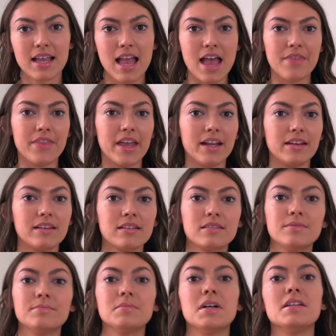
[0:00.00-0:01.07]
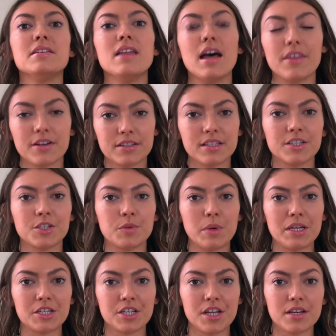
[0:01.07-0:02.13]
And then another
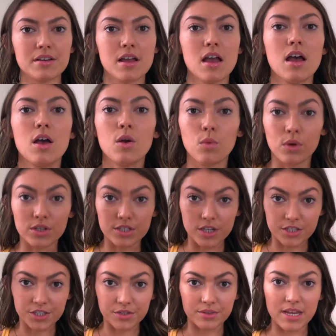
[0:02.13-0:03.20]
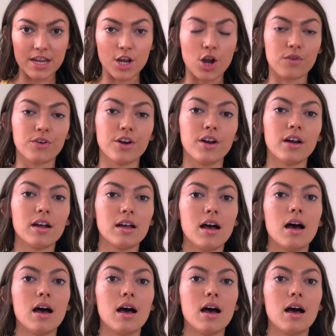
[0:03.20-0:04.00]
situation will start to take over